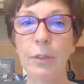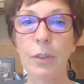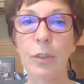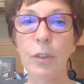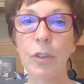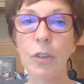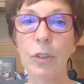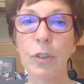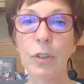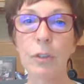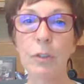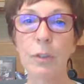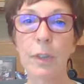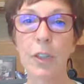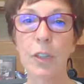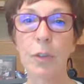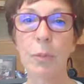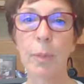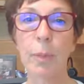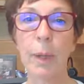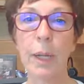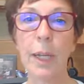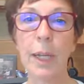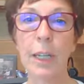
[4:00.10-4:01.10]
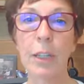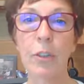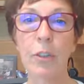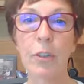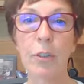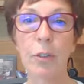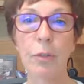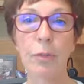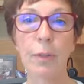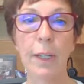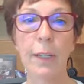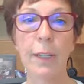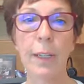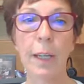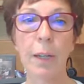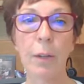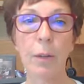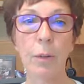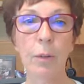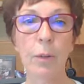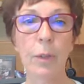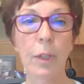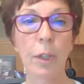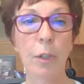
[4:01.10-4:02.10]
virtual events page, you'll find
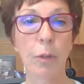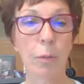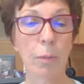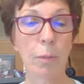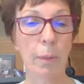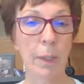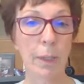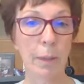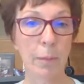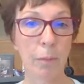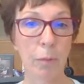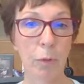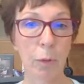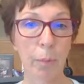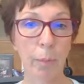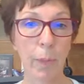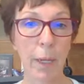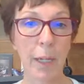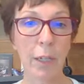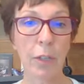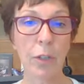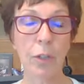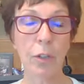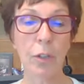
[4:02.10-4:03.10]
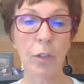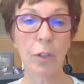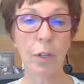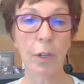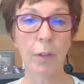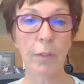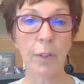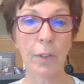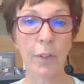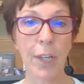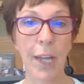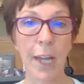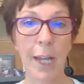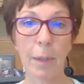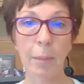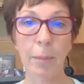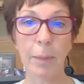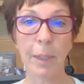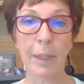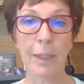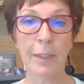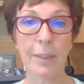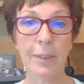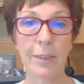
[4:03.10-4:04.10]
not only the remainder of the
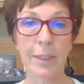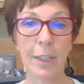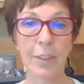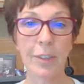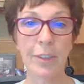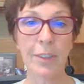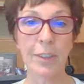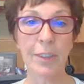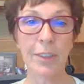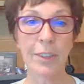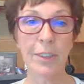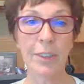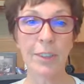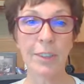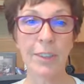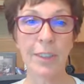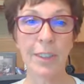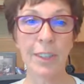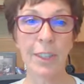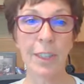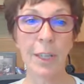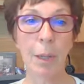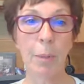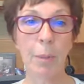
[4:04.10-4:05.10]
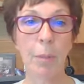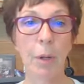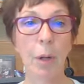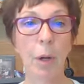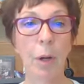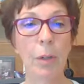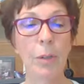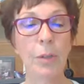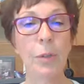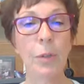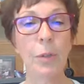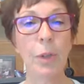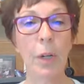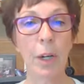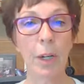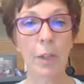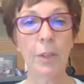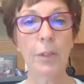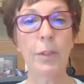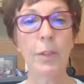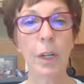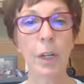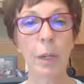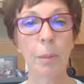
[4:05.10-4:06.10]
diabetes sessions, but also
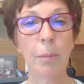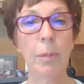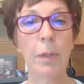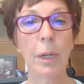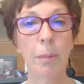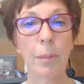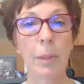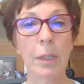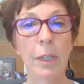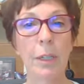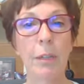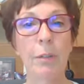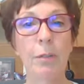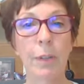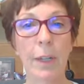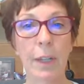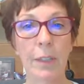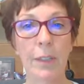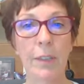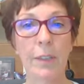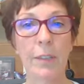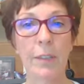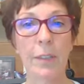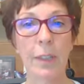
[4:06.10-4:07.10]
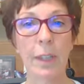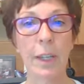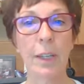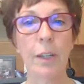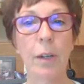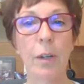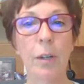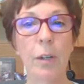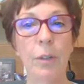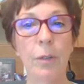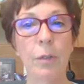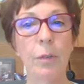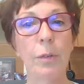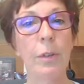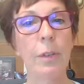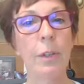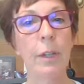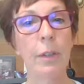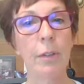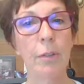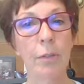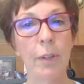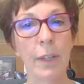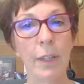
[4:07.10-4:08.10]
other upcoming events and also
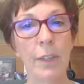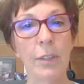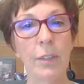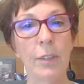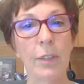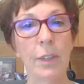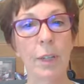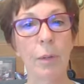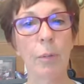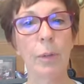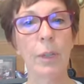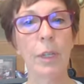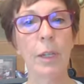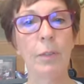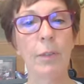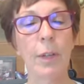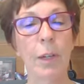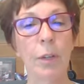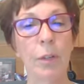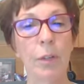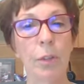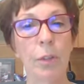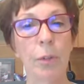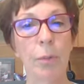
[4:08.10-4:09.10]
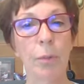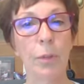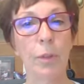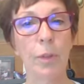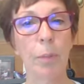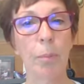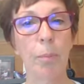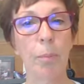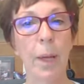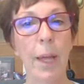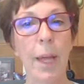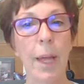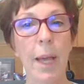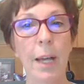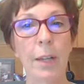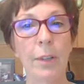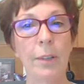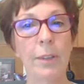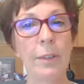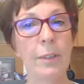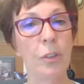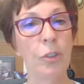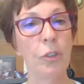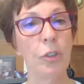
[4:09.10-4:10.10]
events that we have held in the recent
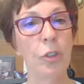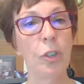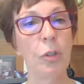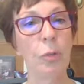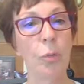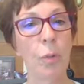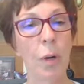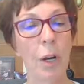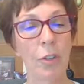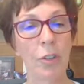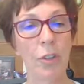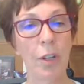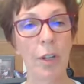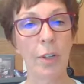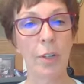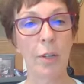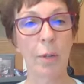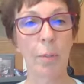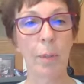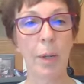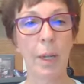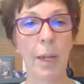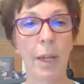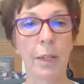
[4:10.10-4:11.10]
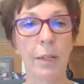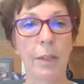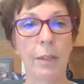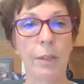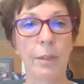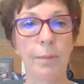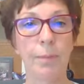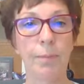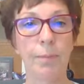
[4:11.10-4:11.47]
past that you can watch on demand.